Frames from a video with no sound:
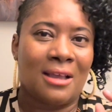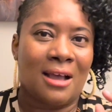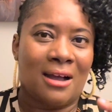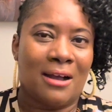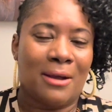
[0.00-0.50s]

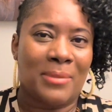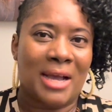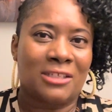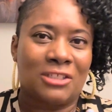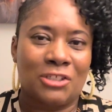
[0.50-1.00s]
um, a
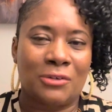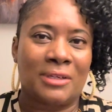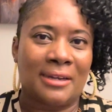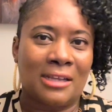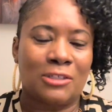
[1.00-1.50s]
shirt, a
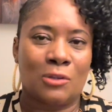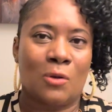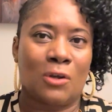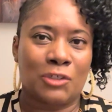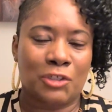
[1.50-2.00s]
nice
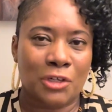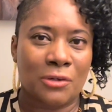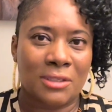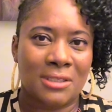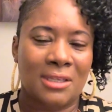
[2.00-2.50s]
long
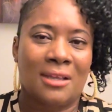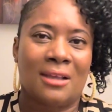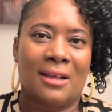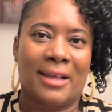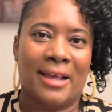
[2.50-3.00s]
shirt.
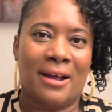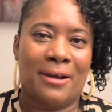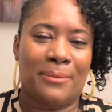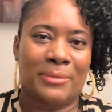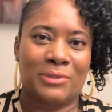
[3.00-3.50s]

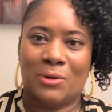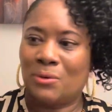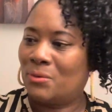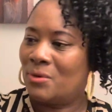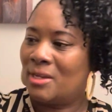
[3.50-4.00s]
Um,
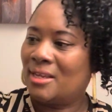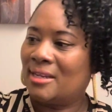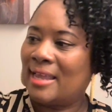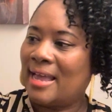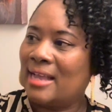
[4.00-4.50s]
so
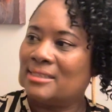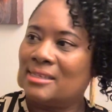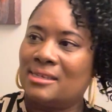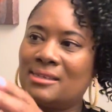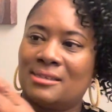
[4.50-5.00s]
they had
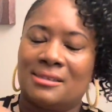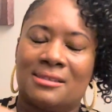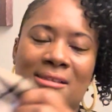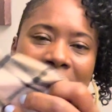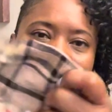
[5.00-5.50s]

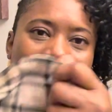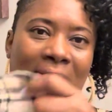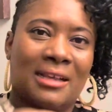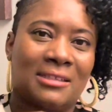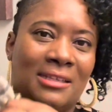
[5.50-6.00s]
these, uh, I
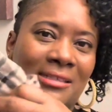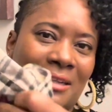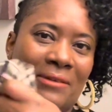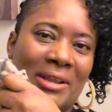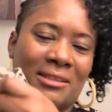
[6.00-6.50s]
guess they still
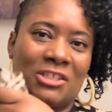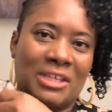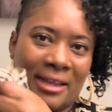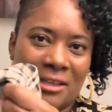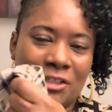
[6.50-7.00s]
have like the
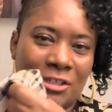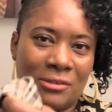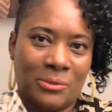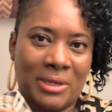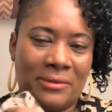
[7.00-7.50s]
shacket shirts
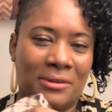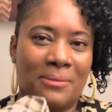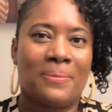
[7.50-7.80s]
or whatever.